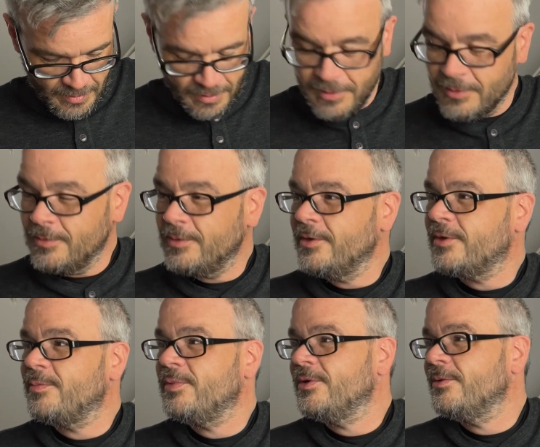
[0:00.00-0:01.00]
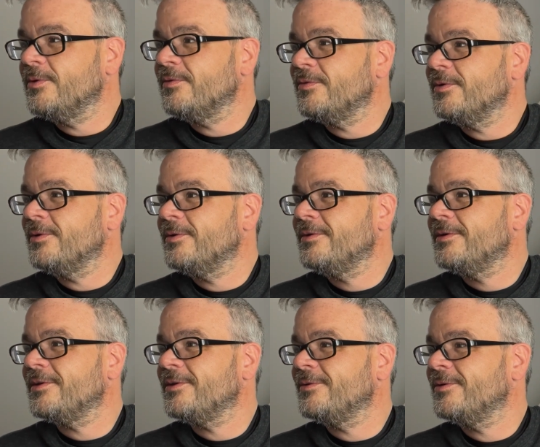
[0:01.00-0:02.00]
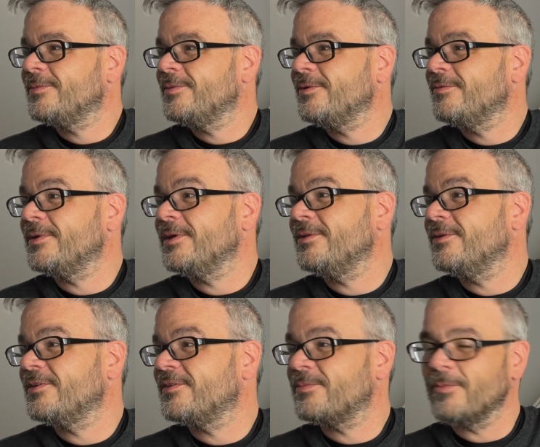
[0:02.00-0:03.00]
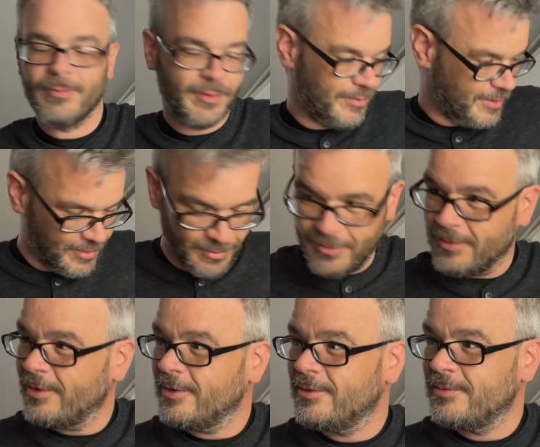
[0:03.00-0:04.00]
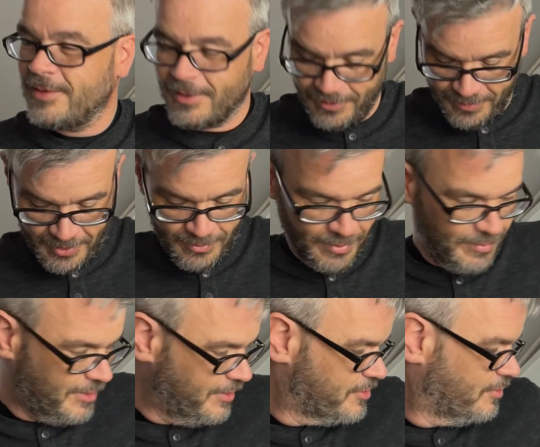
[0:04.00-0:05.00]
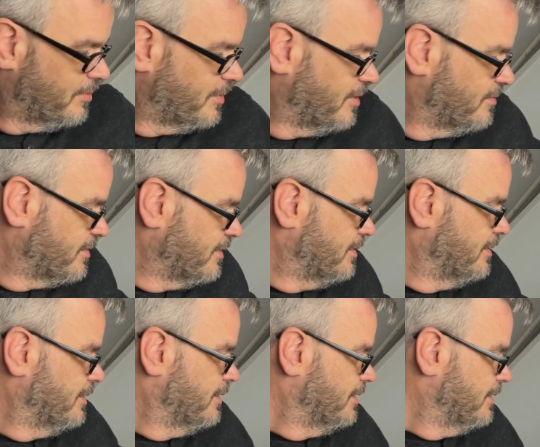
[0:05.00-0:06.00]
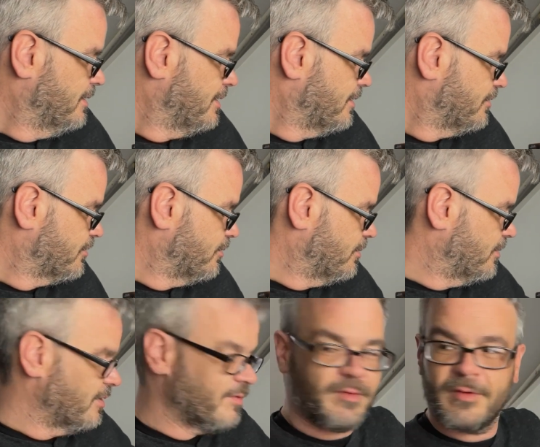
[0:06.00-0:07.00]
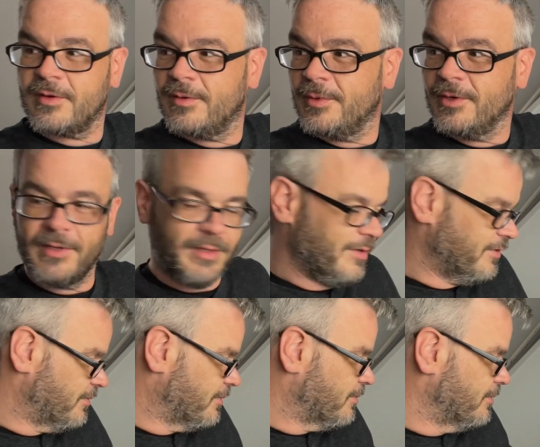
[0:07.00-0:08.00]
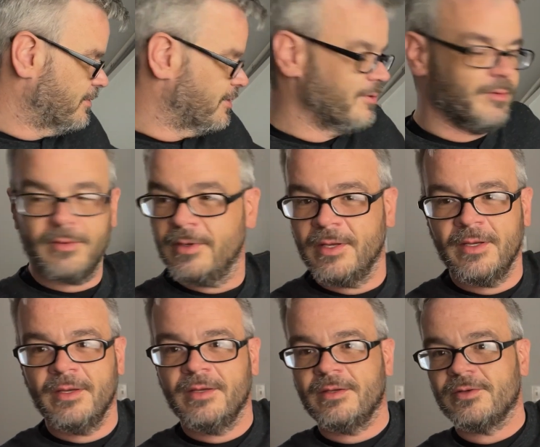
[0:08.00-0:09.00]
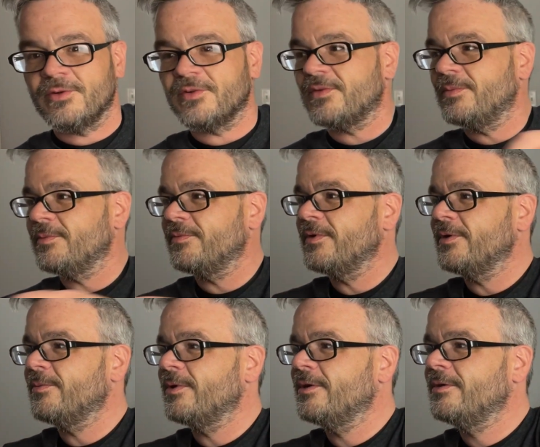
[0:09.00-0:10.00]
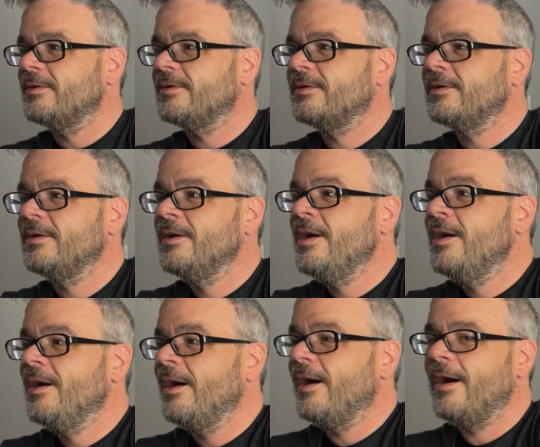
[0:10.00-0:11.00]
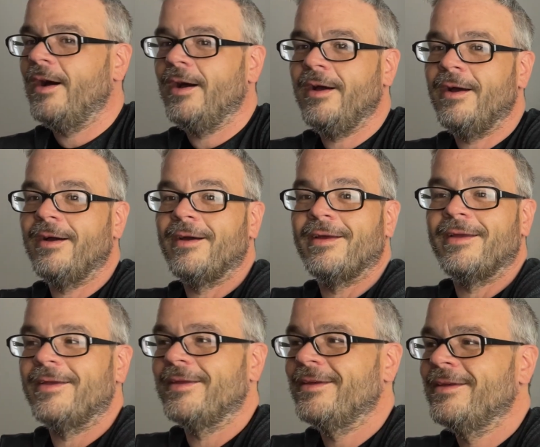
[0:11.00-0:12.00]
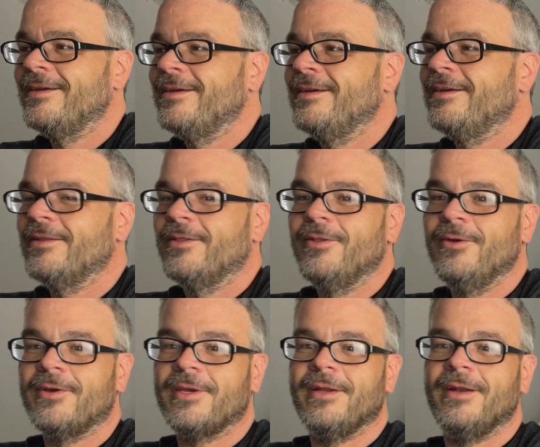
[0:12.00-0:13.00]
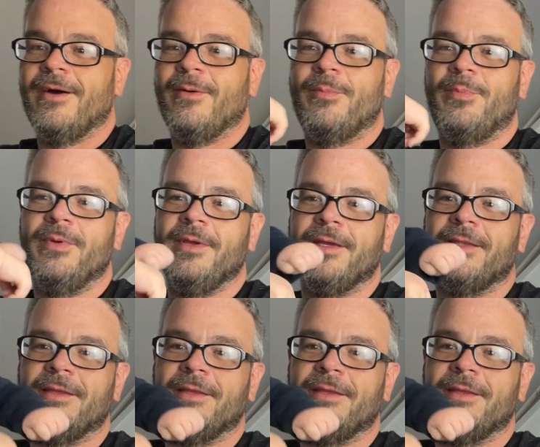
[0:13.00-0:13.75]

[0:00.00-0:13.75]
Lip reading: You look beautiful. You look beautiful. He looks really cute. Are you telling me you want me to show him off? I'll show him off. Come here. He does look really cute. Dressed him up very well. Hi. Look at how big